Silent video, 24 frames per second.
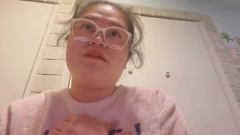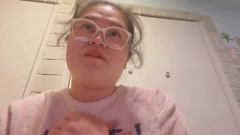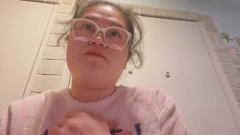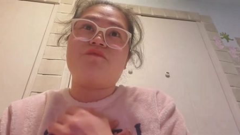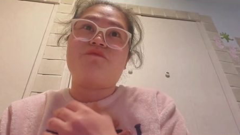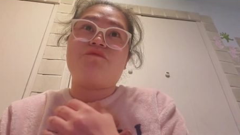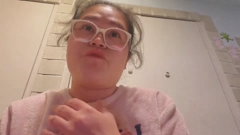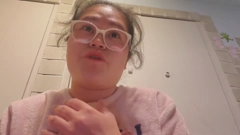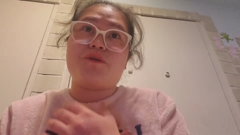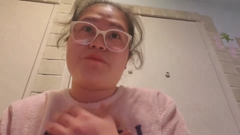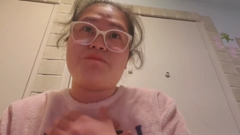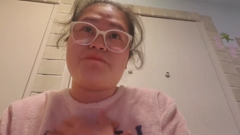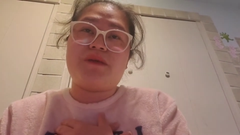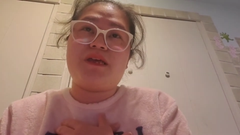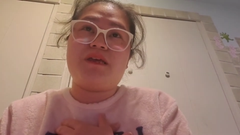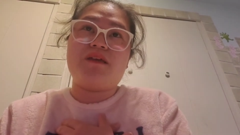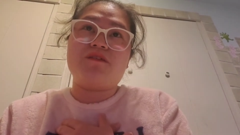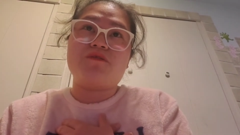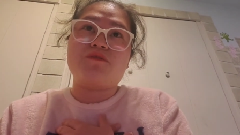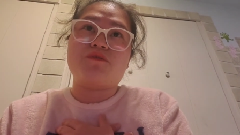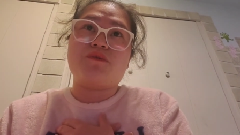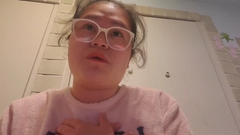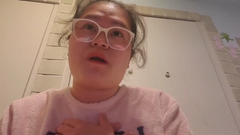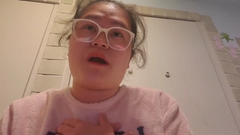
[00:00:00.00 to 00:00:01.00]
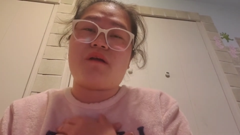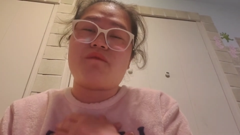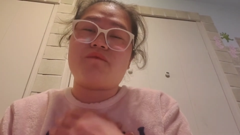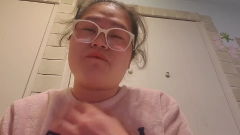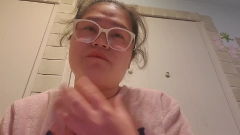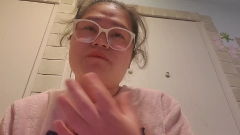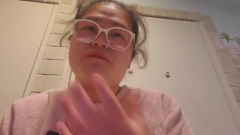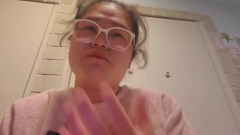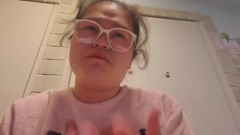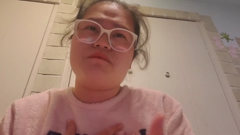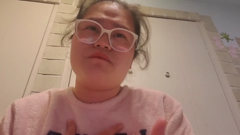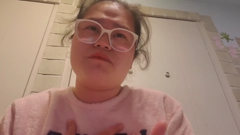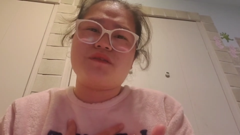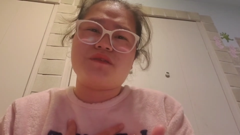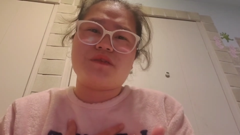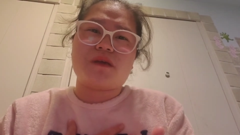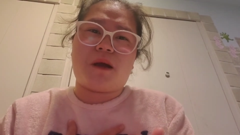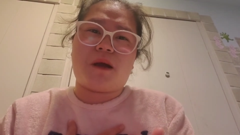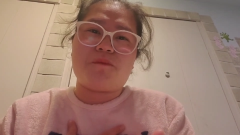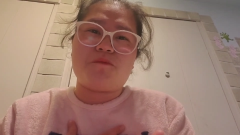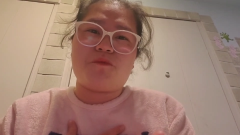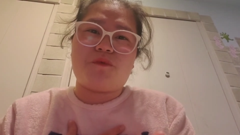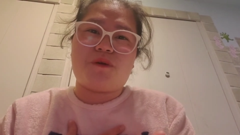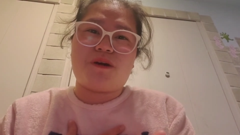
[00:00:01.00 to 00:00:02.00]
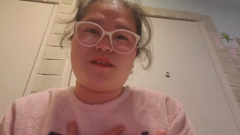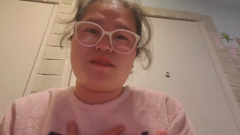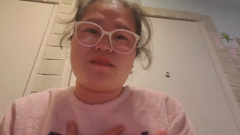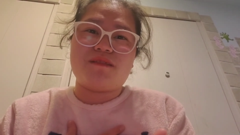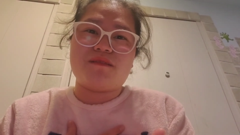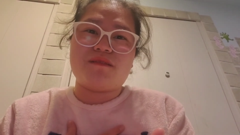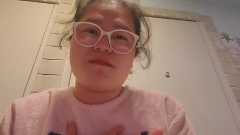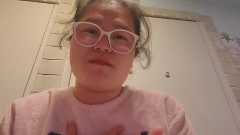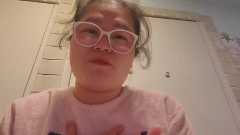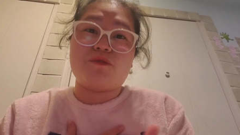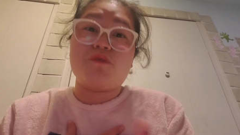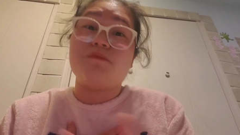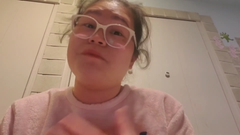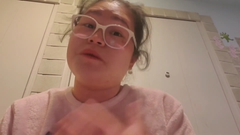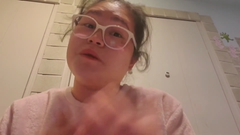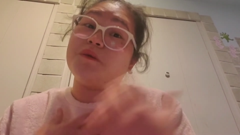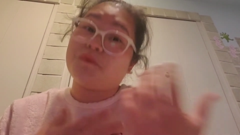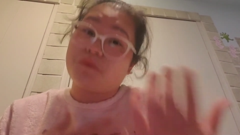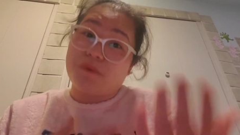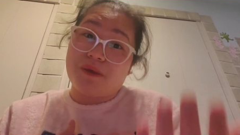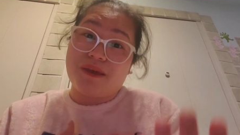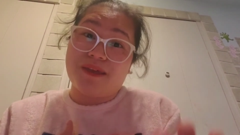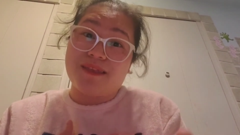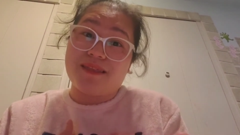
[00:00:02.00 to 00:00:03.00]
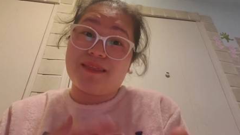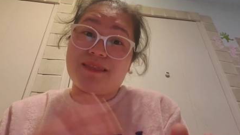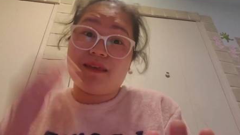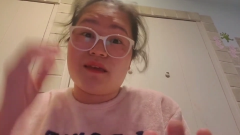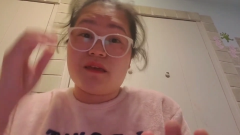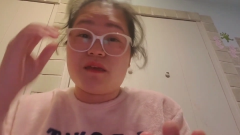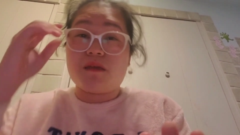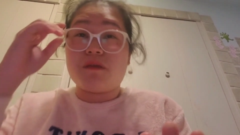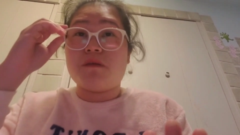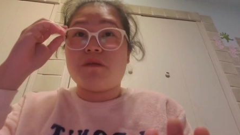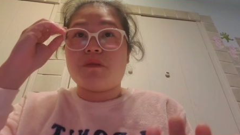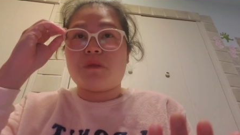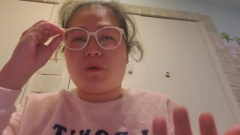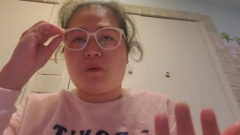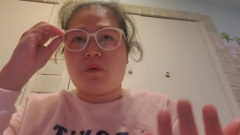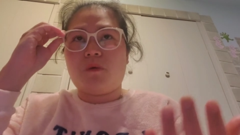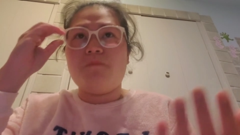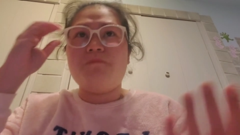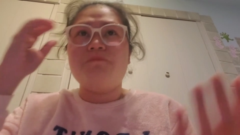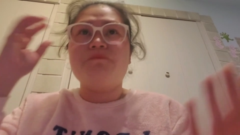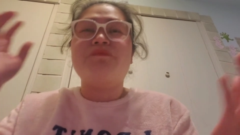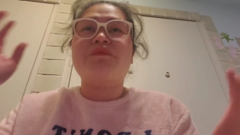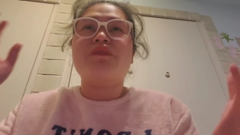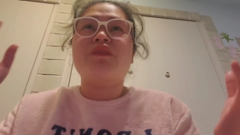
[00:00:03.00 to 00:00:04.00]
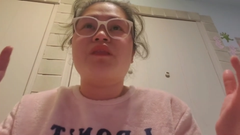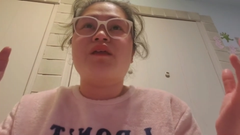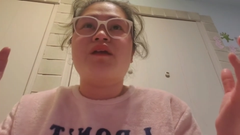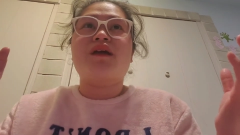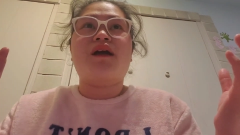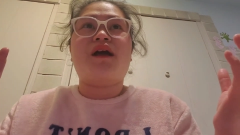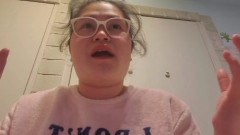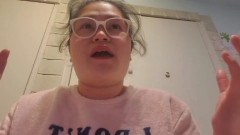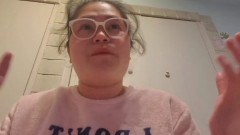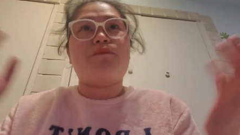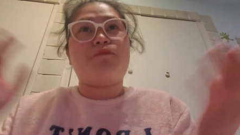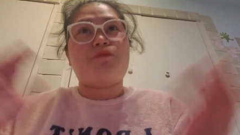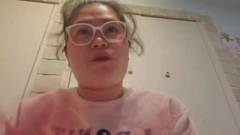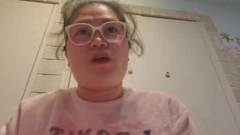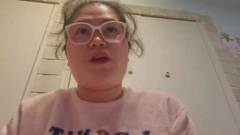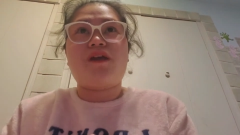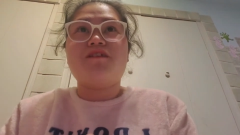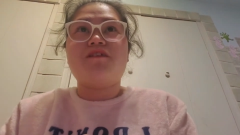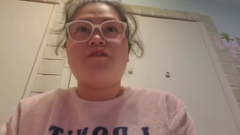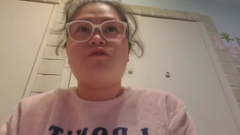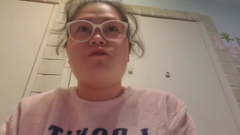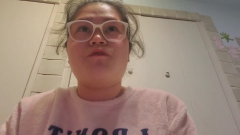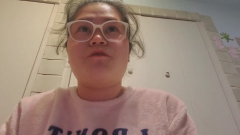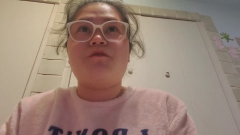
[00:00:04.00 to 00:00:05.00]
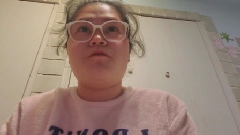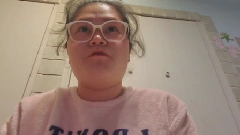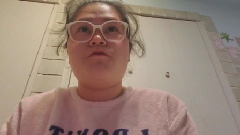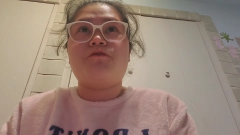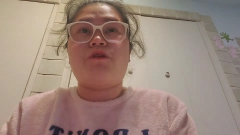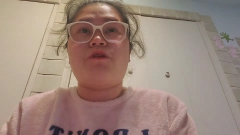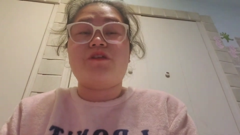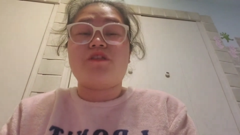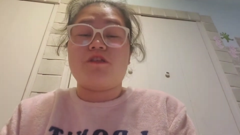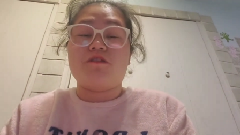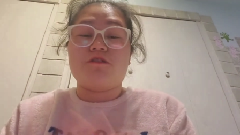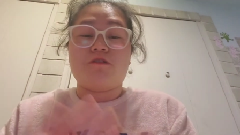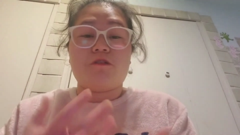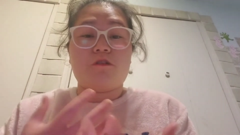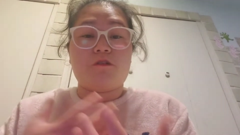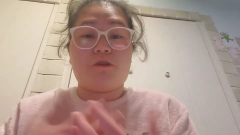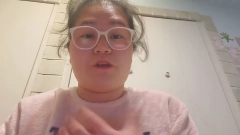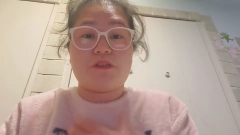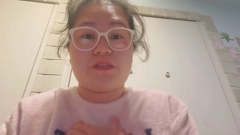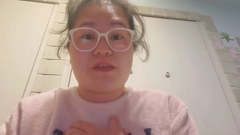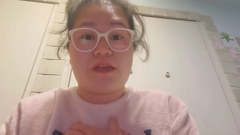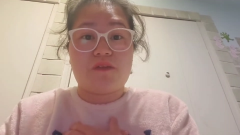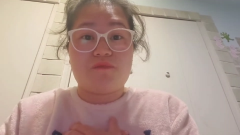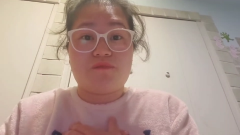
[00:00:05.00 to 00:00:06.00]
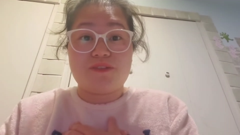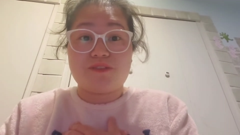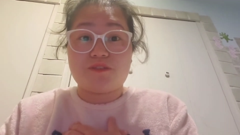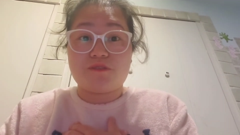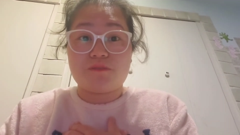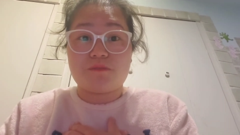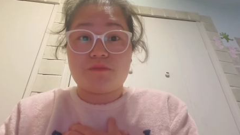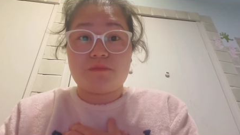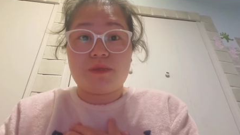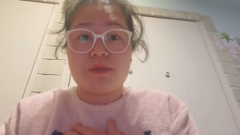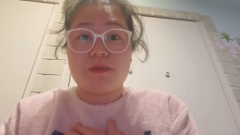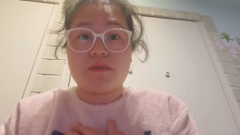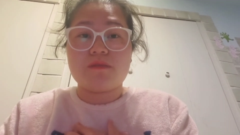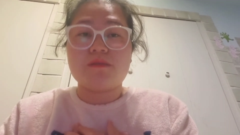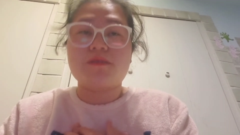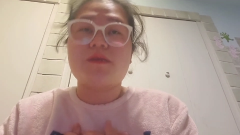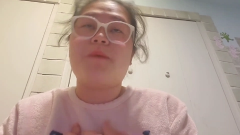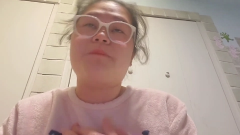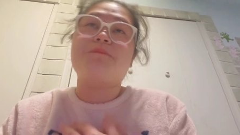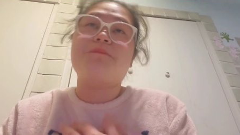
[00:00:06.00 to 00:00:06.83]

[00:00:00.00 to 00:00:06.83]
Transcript: for me to have someone to be with you know I prayed it to the Lord and the Lord gave it to me. Some